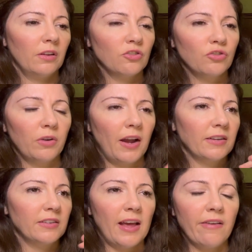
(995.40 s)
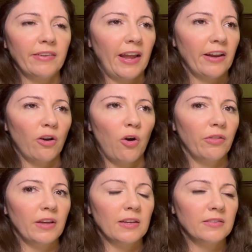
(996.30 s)
trying to navigate all
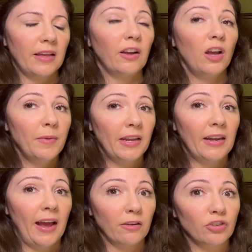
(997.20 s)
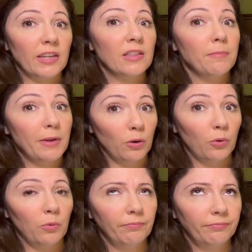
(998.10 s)
this, coming in actually in the
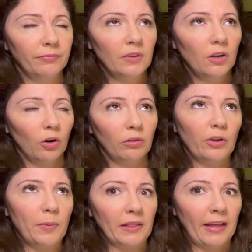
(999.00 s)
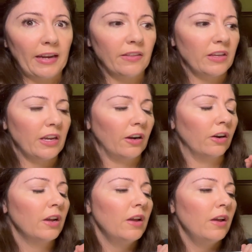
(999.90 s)
middle or a little bit late in the
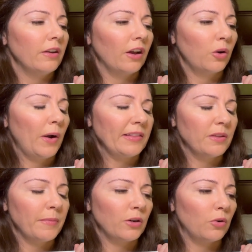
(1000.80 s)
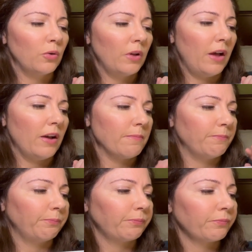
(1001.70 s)
year, not quite the middle,
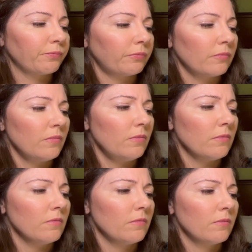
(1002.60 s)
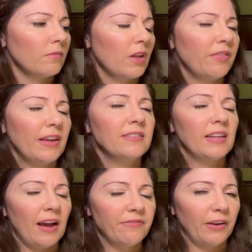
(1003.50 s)
um, things
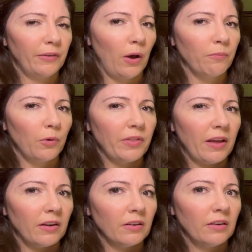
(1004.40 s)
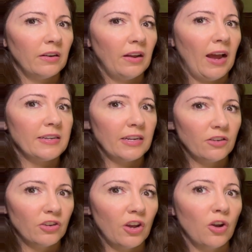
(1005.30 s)
that I found helpful that I
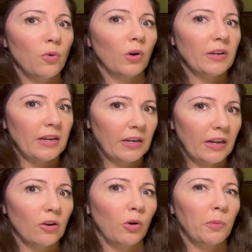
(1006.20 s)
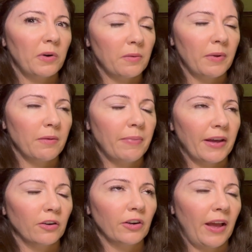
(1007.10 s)
didn't know or needed or would have been
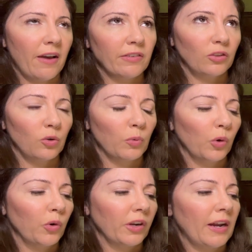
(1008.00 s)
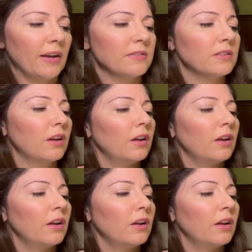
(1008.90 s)
better to have a little more organized.